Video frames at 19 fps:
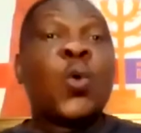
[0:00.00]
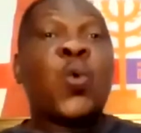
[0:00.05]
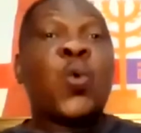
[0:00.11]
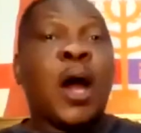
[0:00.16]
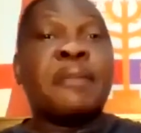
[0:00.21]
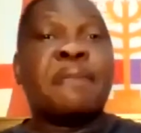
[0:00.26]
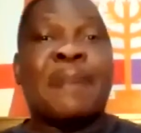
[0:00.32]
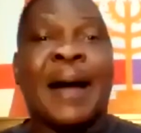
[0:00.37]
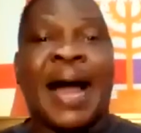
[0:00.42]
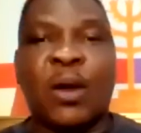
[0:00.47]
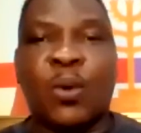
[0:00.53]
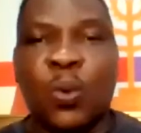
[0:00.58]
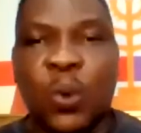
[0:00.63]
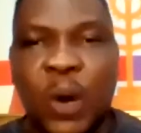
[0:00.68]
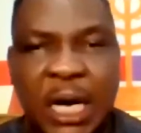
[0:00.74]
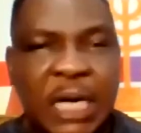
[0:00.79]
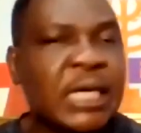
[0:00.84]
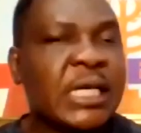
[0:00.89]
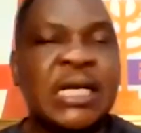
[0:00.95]
one by
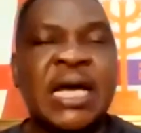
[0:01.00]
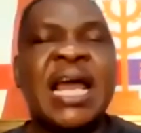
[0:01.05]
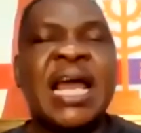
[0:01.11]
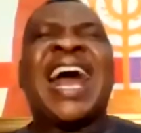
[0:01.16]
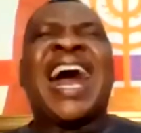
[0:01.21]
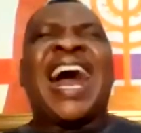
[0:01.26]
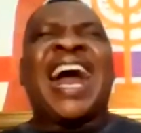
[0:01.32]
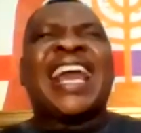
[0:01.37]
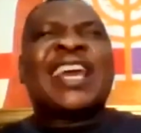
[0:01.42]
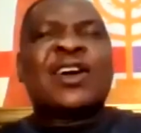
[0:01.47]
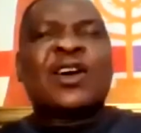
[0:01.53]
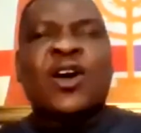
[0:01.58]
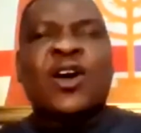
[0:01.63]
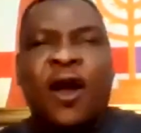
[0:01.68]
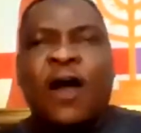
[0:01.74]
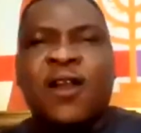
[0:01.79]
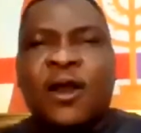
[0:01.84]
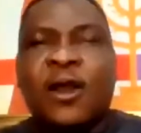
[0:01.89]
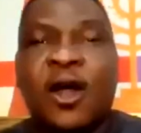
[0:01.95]
one. I
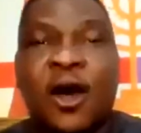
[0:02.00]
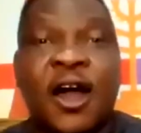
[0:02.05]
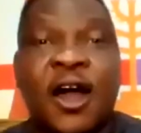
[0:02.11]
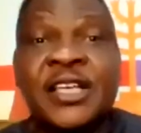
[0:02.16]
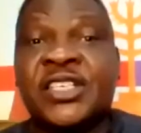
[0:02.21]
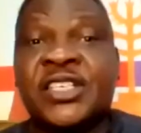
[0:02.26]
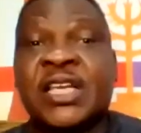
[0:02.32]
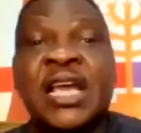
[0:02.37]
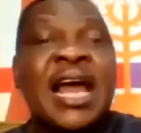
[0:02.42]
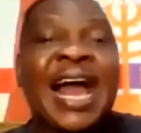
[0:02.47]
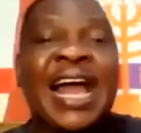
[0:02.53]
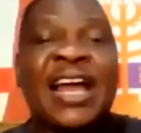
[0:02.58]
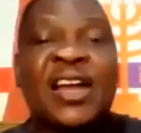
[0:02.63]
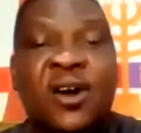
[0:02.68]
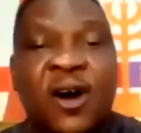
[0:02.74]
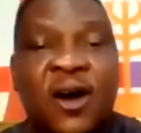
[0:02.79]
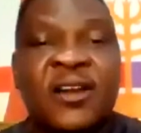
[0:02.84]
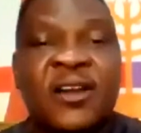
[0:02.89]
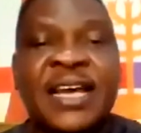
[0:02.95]
call Lois, I
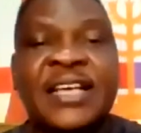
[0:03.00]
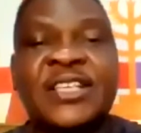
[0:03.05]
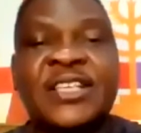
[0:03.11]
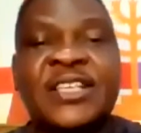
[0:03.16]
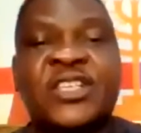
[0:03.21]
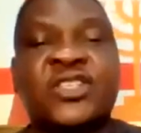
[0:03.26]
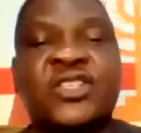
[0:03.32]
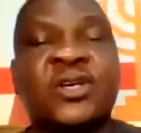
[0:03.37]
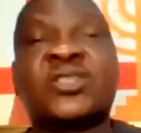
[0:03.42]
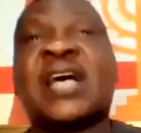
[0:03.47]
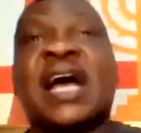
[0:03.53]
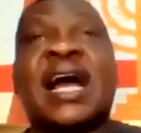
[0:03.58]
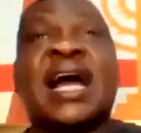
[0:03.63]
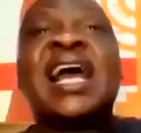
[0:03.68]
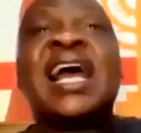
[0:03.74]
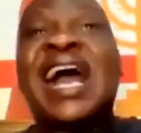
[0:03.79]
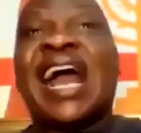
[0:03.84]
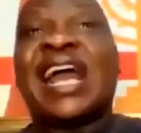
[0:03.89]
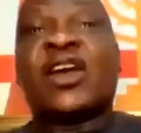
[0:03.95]
call
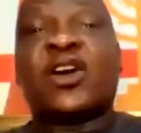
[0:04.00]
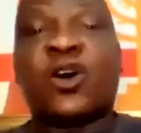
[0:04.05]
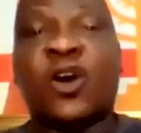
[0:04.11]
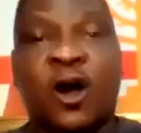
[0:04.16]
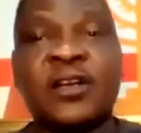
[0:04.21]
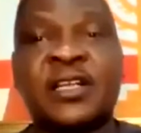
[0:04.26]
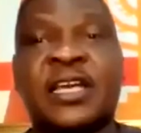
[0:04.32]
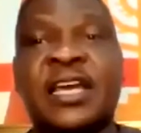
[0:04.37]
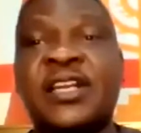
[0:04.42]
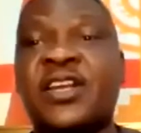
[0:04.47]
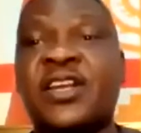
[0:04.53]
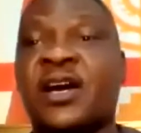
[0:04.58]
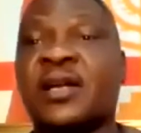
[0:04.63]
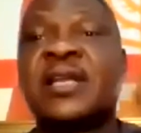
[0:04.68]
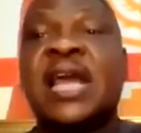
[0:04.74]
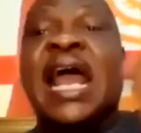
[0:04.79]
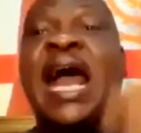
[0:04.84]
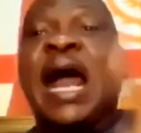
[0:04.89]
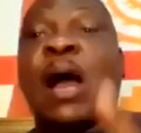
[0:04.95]
Esosa, I call
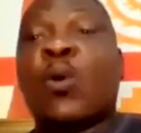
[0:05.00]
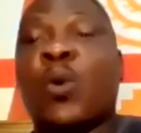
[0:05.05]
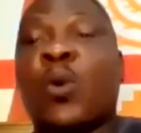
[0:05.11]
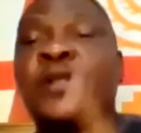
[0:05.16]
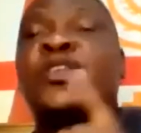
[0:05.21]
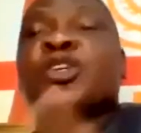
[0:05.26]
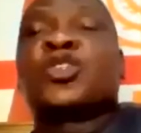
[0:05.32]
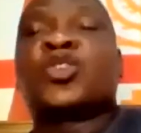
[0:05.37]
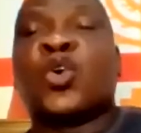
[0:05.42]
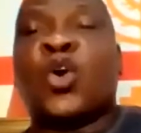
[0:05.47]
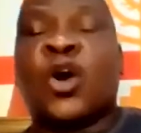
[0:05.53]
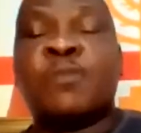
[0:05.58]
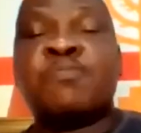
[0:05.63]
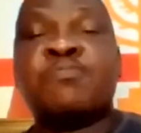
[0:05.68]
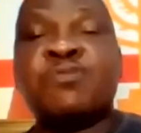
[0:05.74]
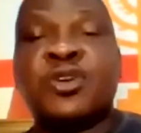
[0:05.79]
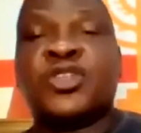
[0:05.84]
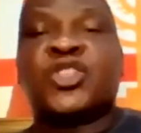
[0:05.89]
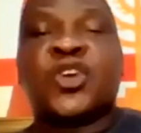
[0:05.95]
Gideon. I want you to
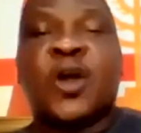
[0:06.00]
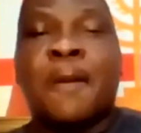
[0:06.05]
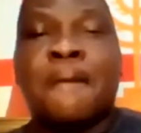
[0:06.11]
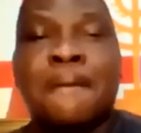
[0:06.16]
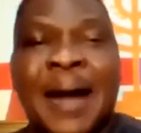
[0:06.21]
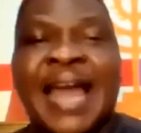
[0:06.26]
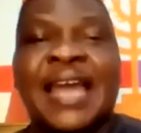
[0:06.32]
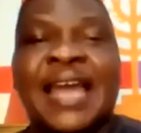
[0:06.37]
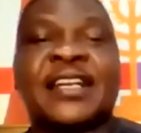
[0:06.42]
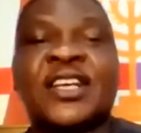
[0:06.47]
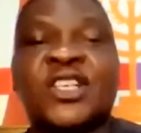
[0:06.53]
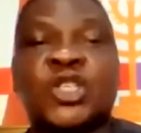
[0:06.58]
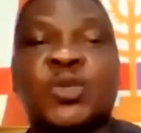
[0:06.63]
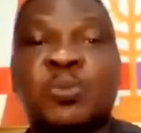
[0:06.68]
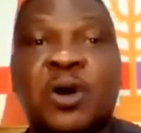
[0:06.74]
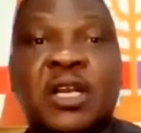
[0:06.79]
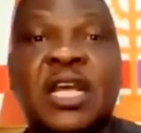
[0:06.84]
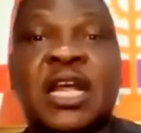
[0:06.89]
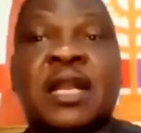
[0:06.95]
unmute your mic this
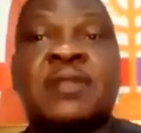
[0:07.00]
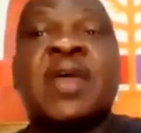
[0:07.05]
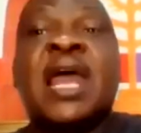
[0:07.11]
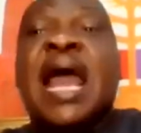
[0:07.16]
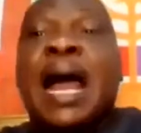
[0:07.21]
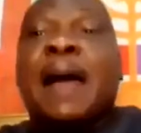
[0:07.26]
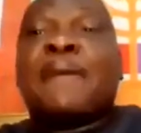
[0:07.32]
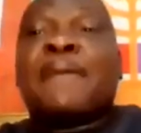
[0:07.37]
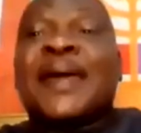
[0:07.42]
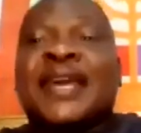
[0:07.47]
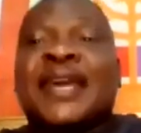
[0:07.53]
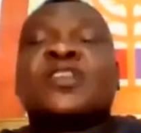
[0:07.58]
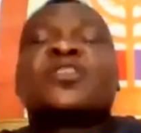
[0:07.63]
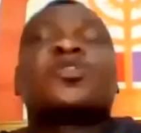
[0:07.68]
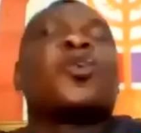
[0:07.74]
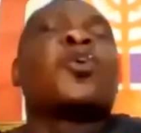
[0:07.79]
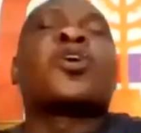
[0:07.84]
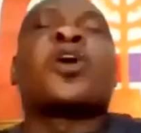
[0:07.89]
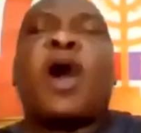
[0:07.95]
morning and begin
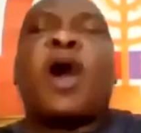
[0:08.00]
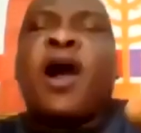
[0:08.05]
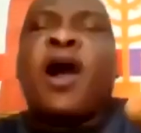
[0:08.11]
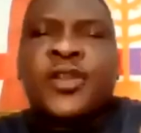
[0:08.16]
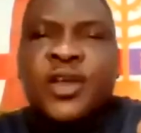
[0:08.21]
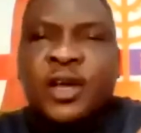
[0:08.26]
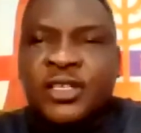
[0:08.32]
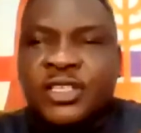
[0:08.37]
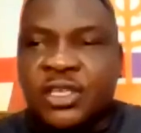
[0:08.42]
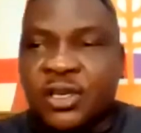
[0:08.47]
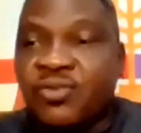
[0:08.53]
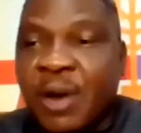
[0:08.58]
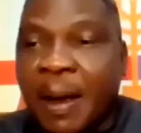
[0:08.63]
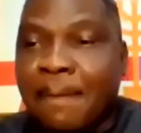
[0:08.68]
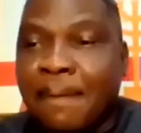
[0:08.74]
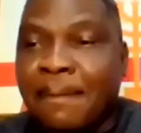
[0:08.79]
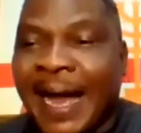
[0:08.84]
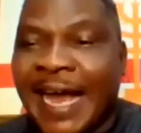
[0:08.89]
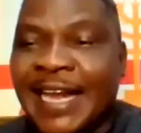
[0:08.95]
to call your
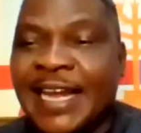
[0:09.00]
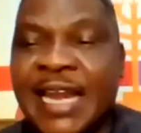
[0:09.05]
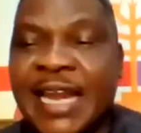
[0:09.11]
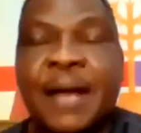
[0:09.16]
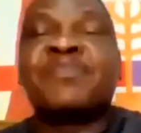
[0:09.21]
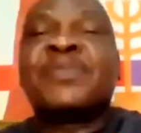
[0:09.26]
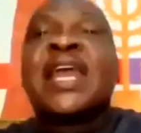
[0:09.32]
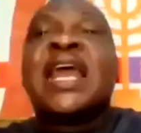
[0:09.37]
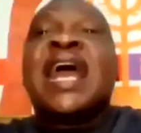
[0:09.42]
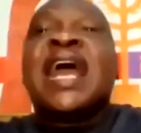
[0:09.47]
children by name